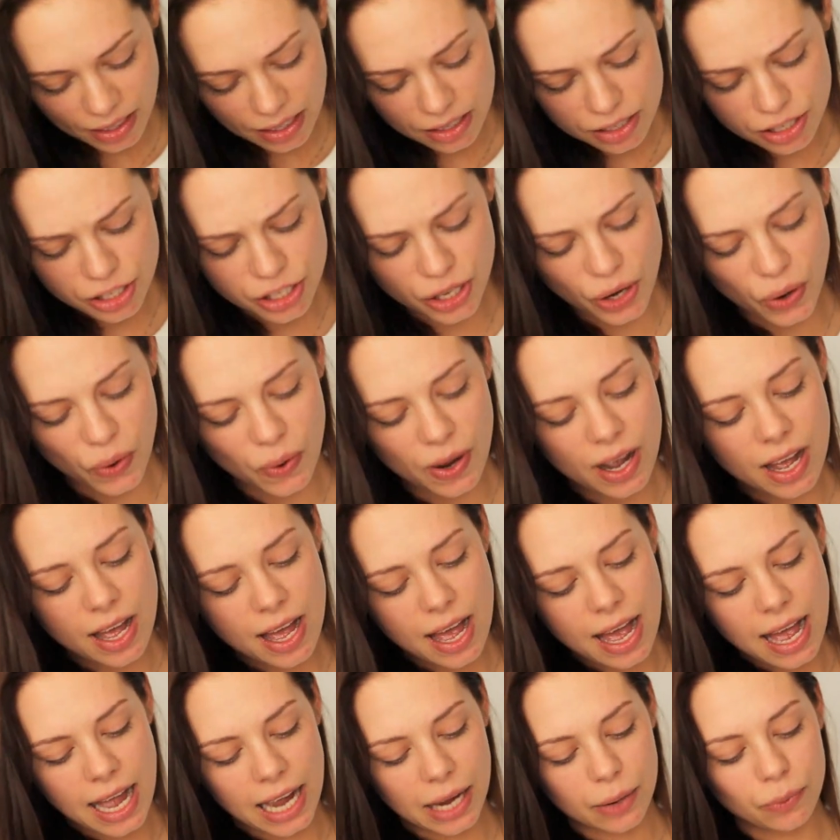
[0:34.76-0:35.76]
So
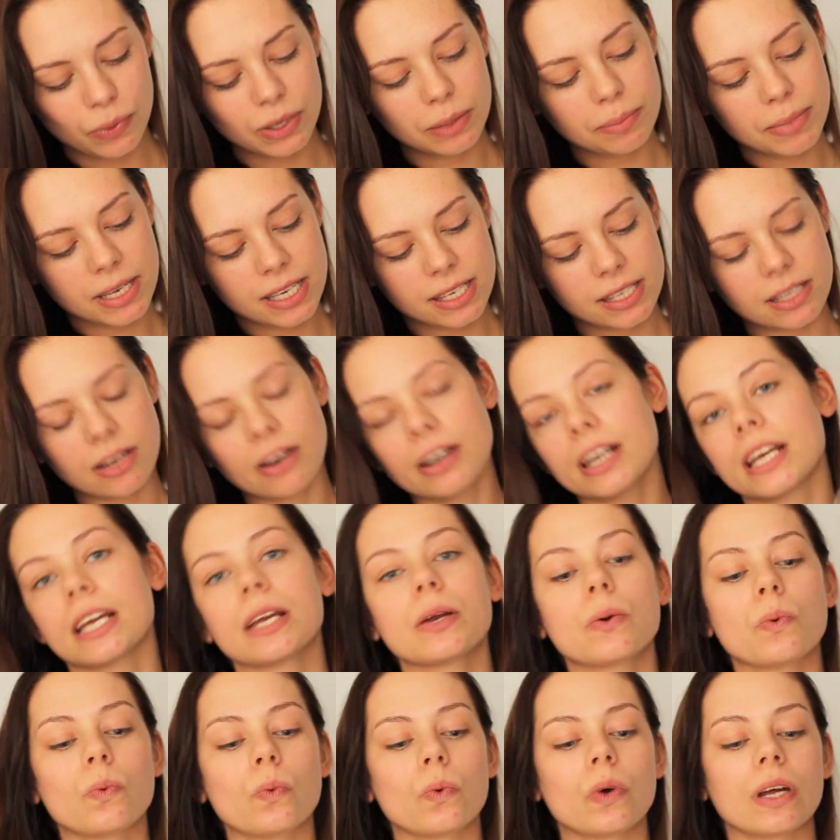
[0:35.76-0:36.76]
I will be
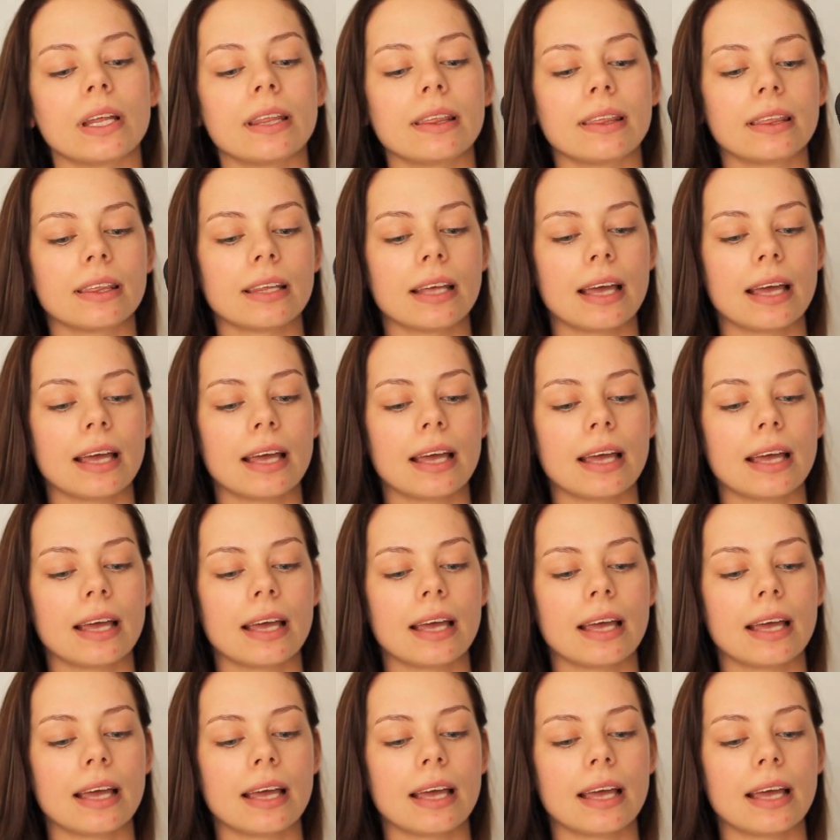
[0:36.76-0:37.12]
starting with